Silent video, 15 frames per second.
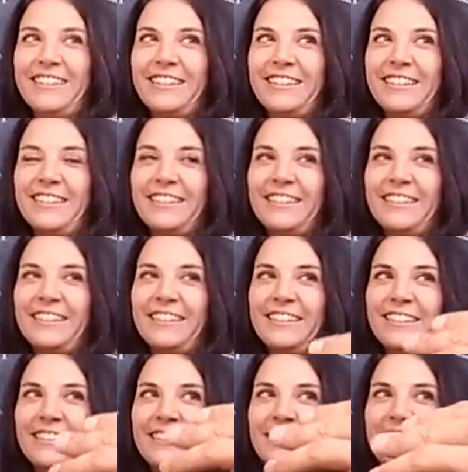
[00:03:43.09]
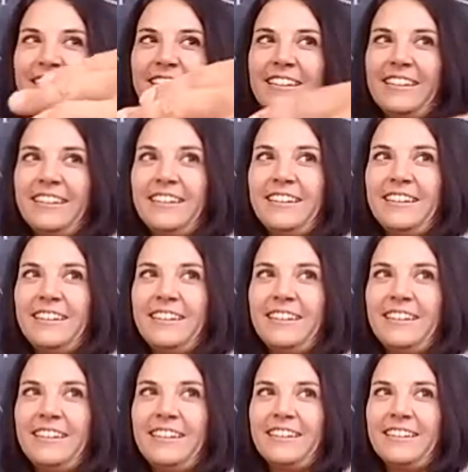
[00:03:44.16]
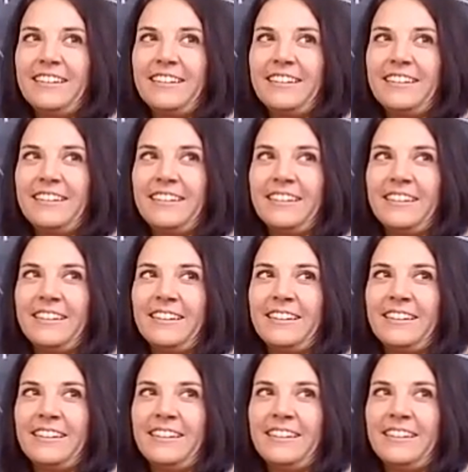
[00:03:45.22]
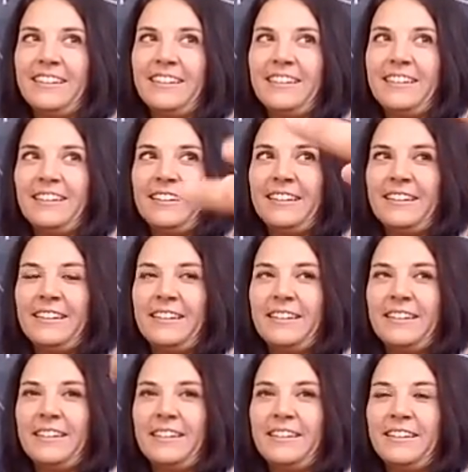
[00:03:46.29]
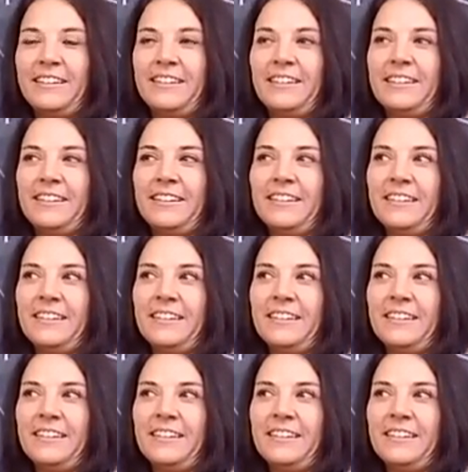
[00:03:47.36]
No words are spoken by the person on screen.